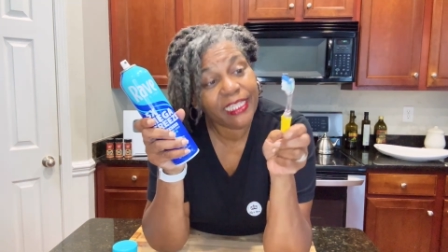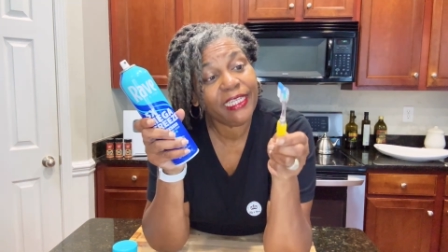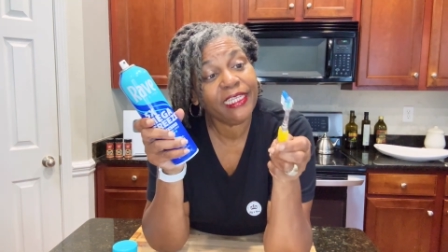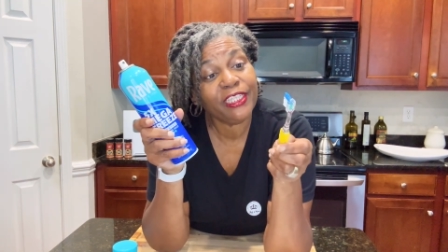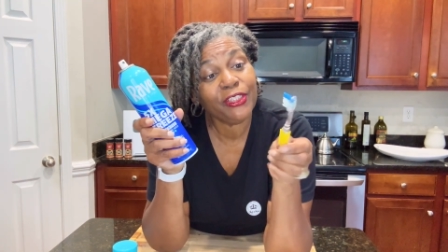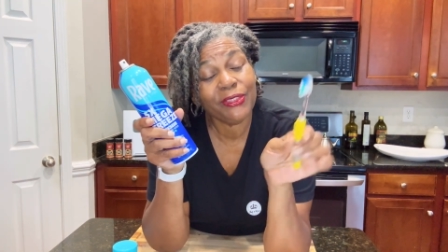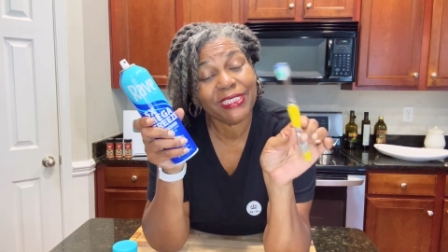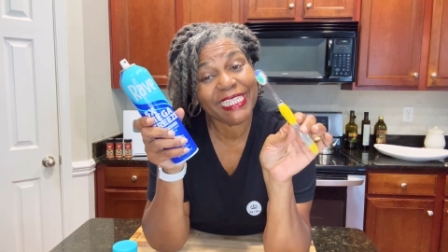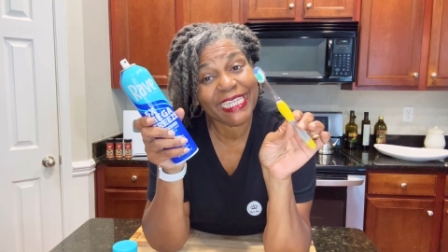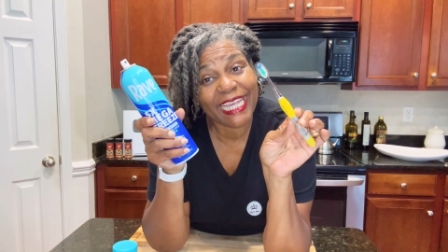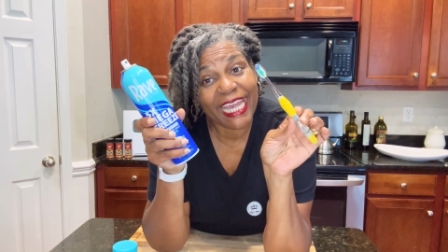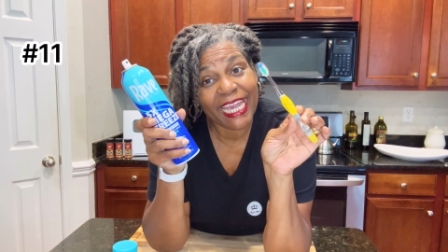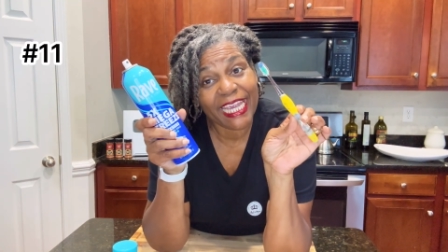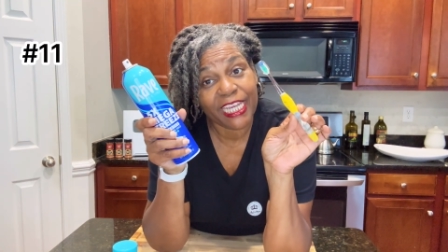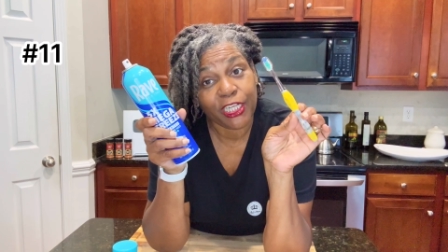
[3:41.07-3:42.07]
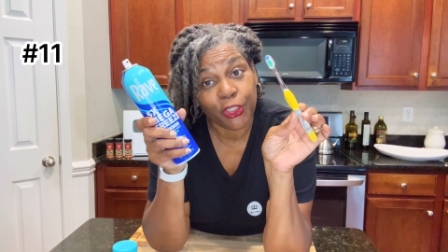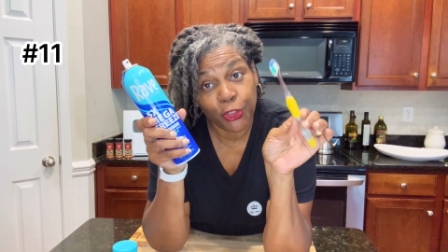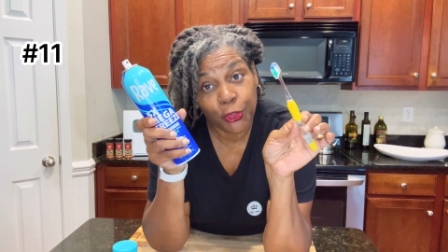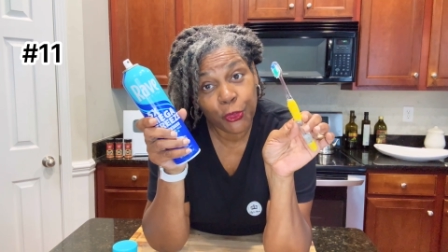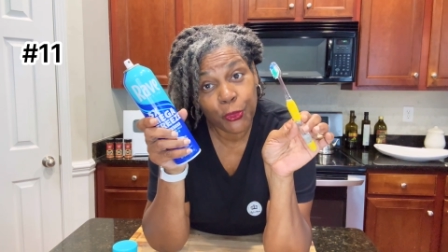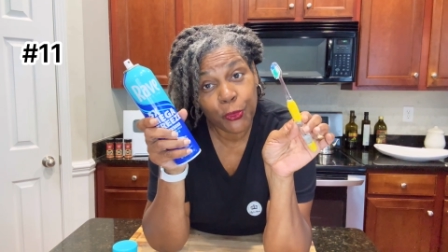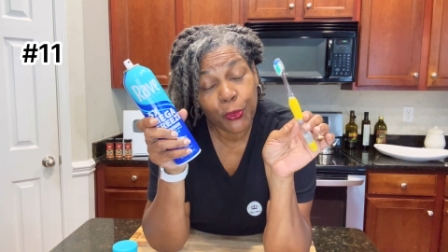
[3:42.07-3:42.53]
Using a
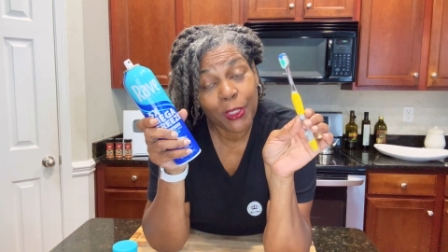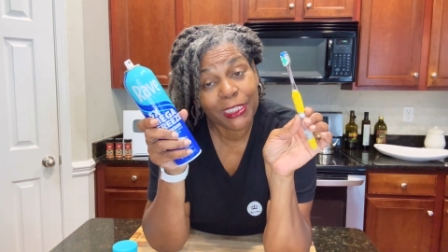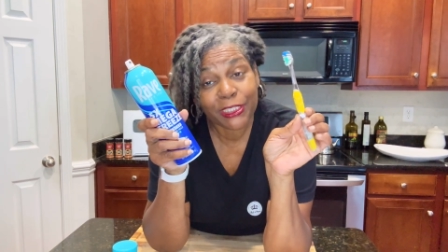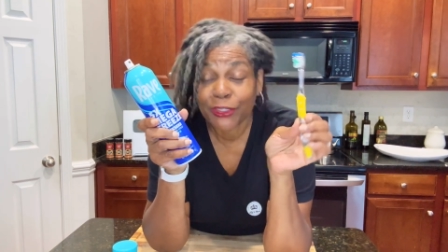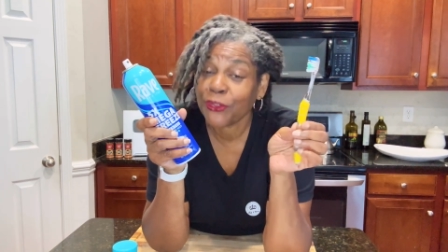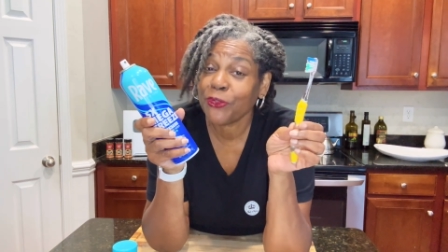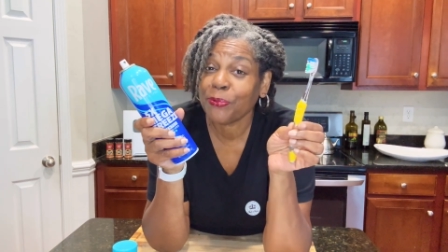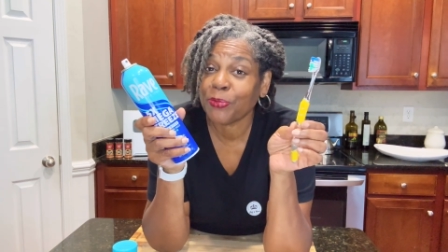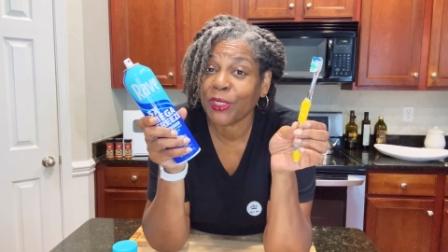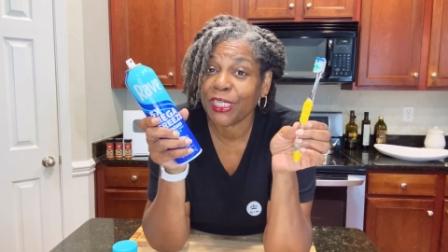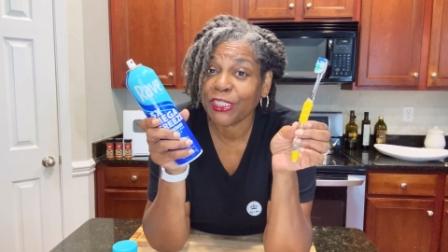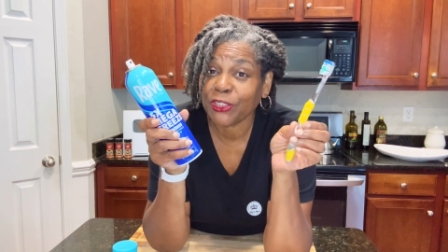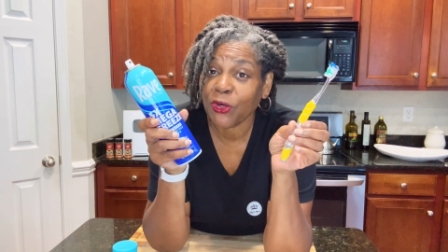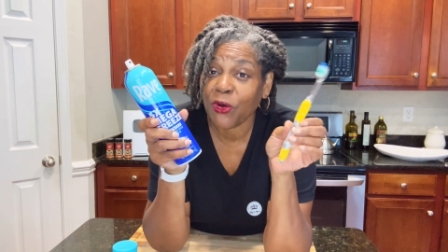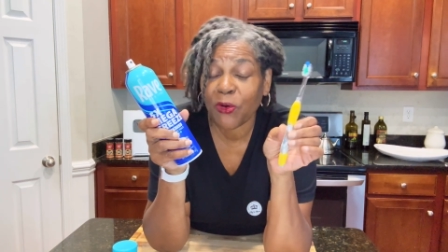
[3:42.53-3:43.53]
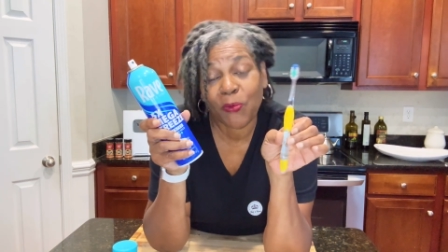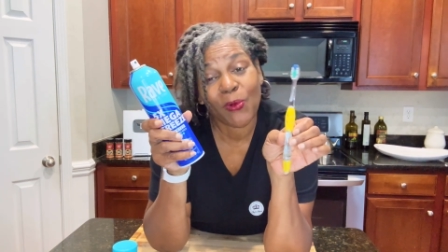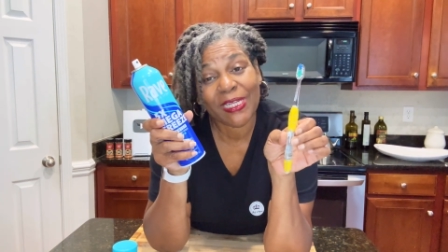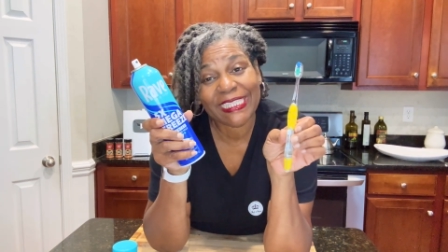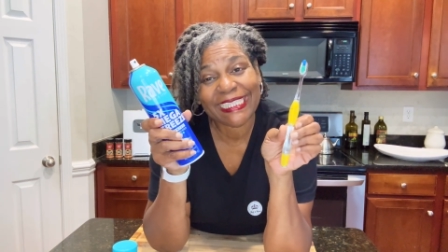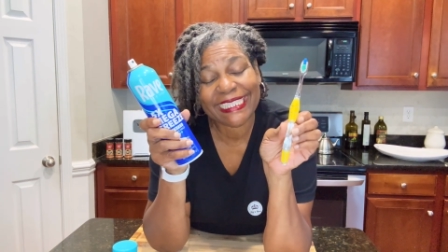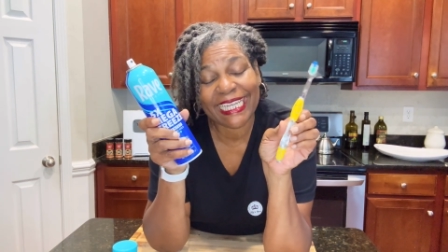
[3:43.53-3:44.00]
new toothbrush or
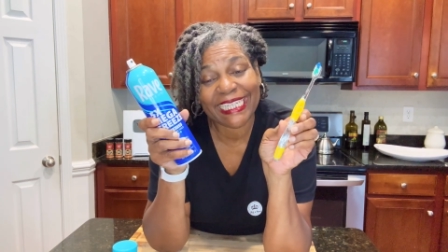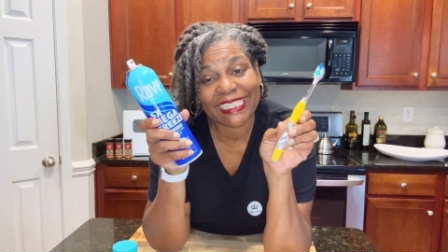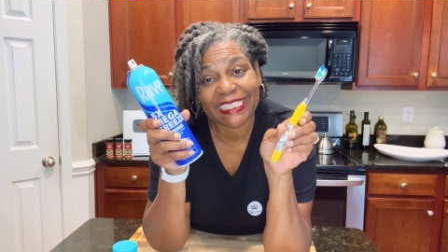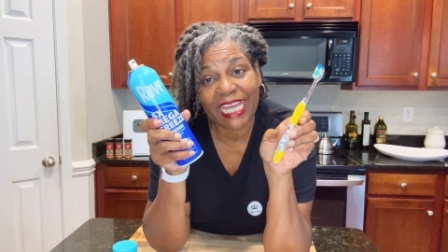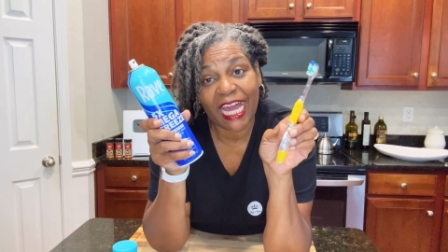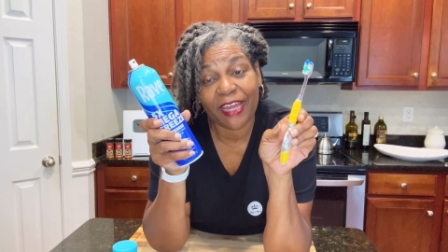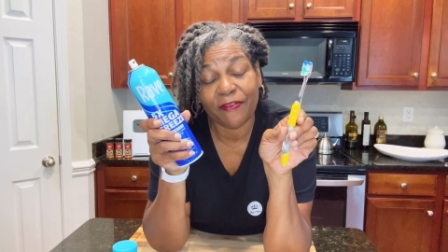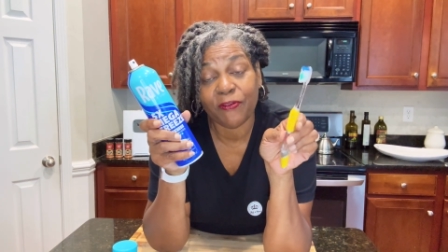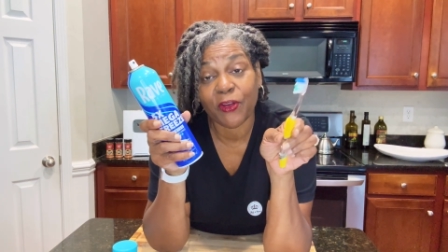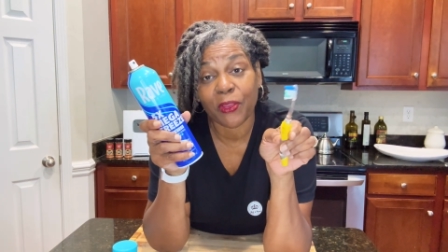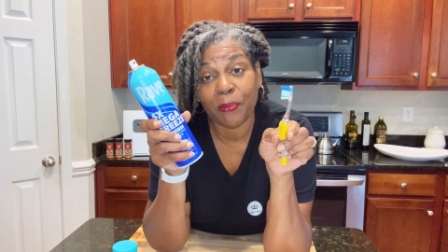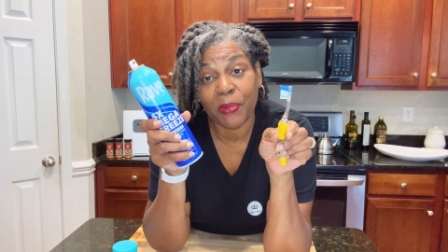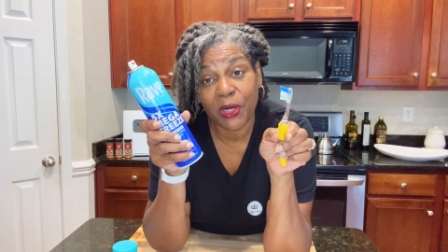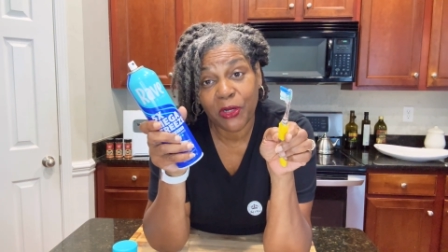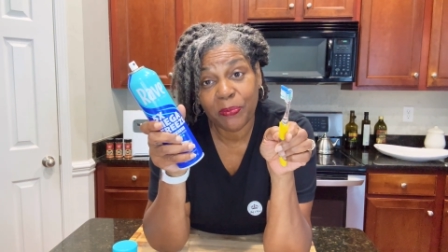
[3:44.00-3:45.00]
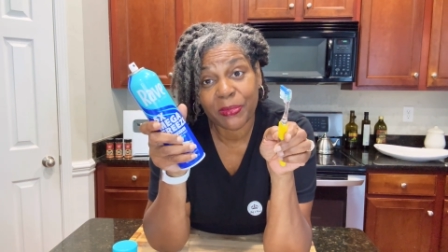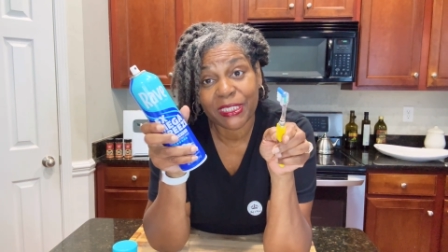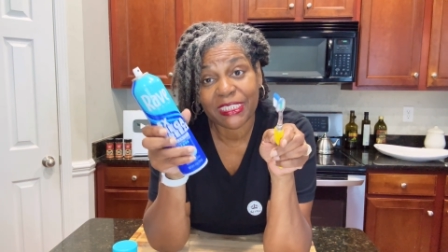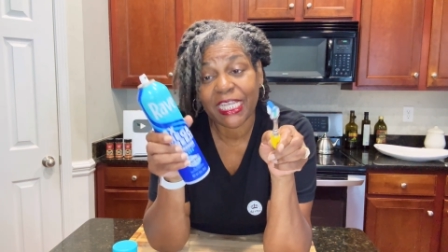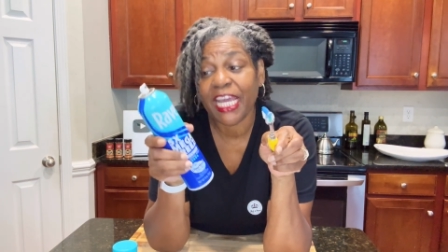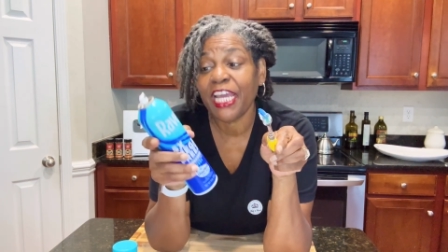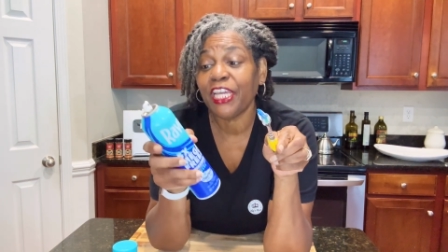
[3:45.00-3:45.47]
one set aside for the purpose,